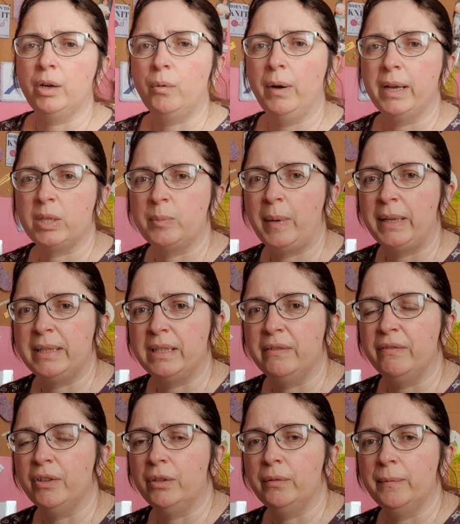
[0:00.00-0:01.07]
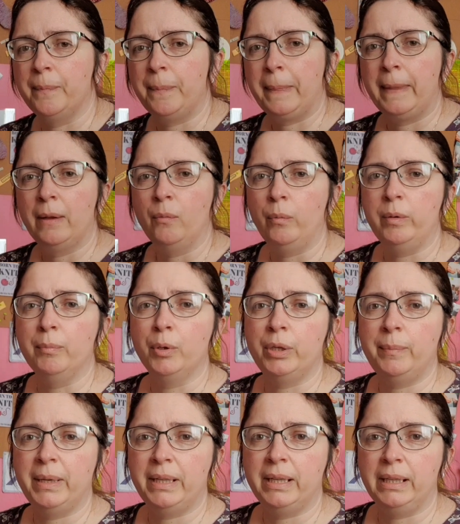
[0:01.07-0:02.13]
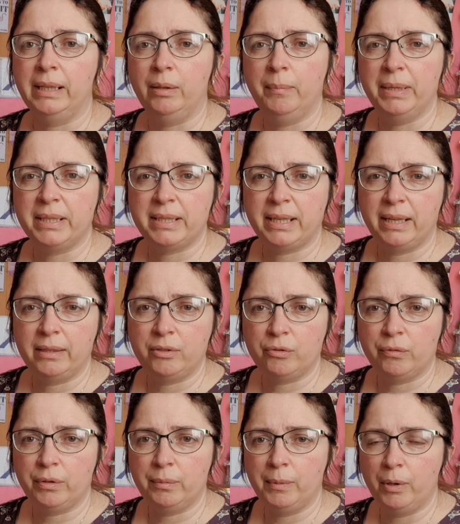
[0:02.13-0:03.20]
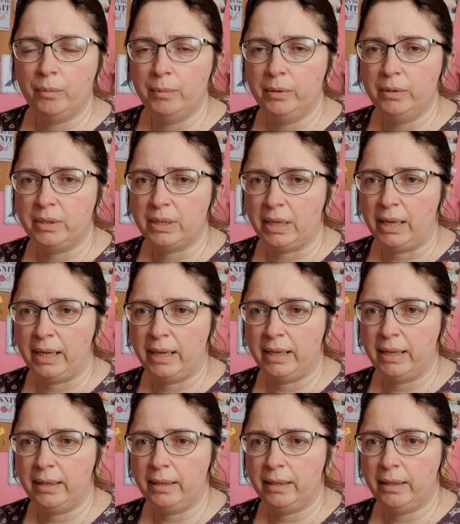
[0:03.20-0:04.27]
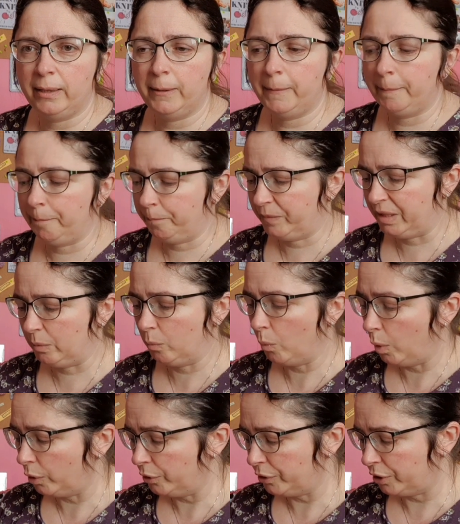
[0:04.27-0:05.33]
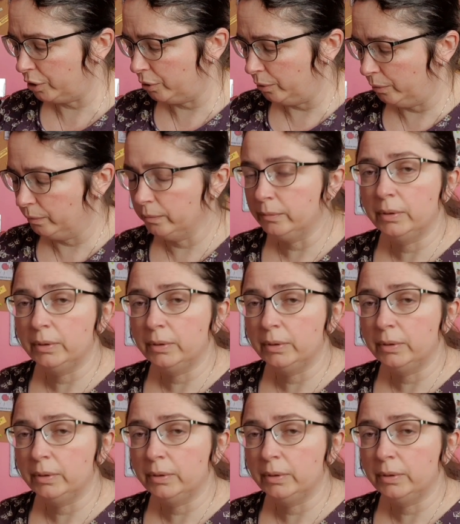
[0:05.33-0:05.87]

quite expensive, and with money being a little bit tighter at the moment, I didn't want to